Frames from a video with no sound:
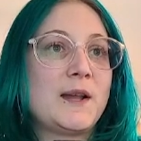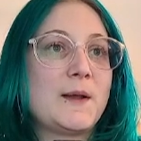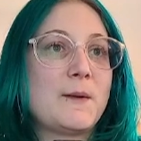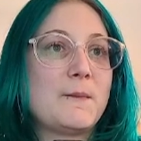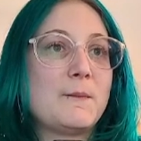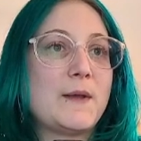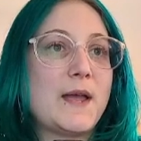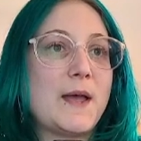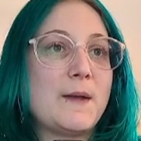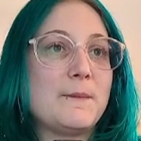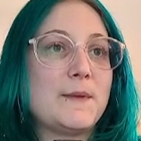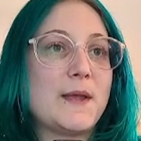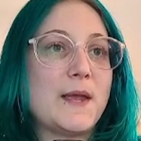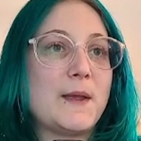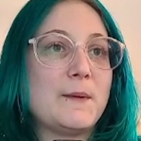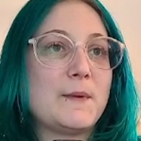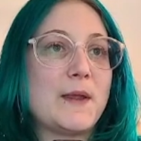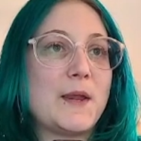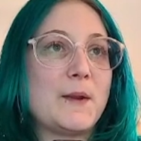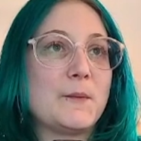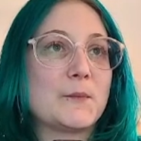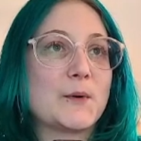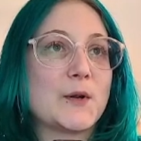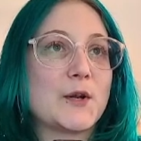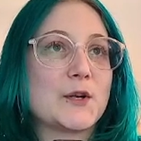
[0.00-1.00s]
pet
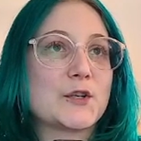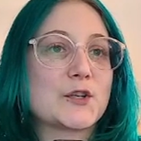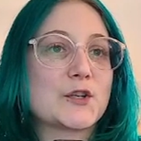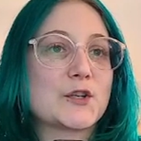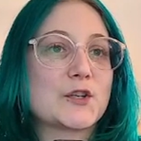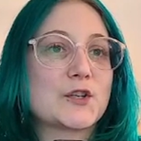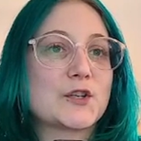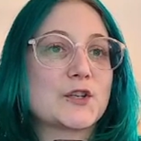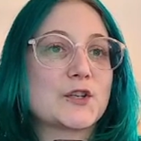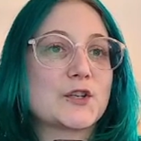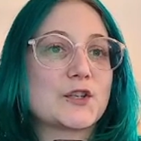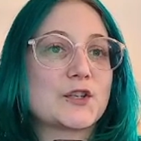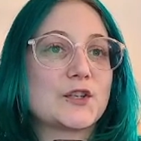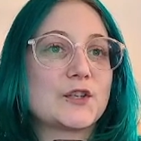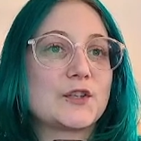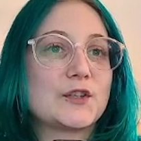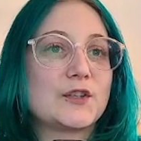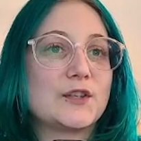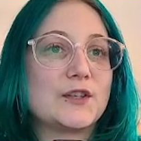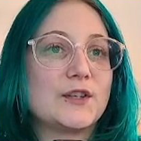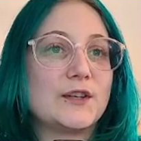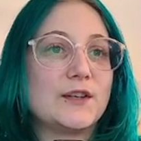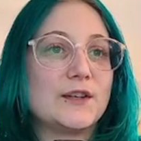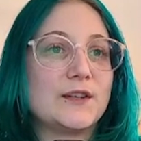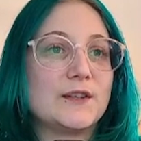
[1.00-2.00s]
paintbrush
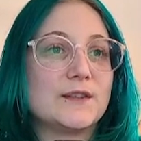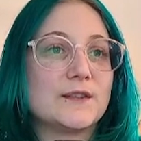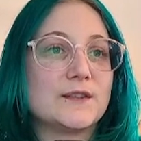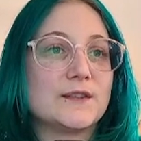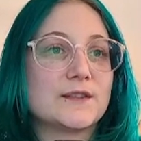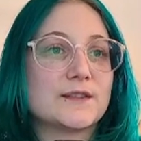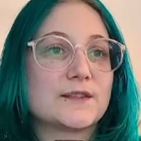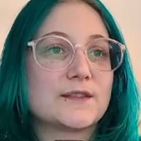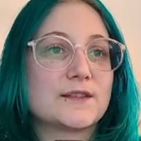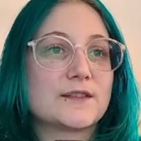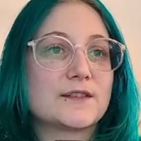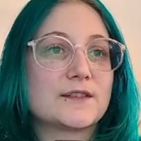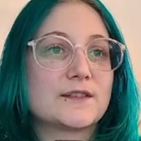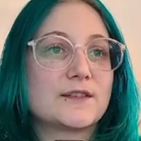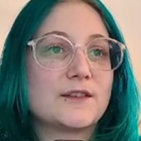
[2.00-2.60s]
is